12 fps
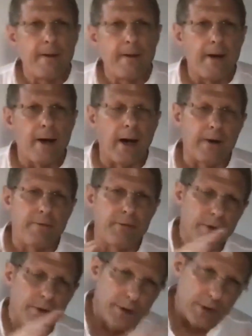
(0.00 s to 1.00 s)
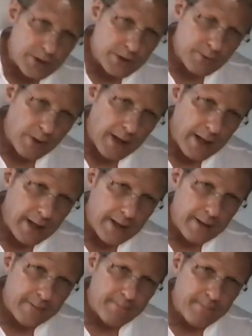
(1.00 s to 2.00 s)
I feel this way,
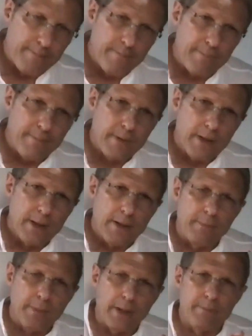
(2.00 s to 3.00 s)
but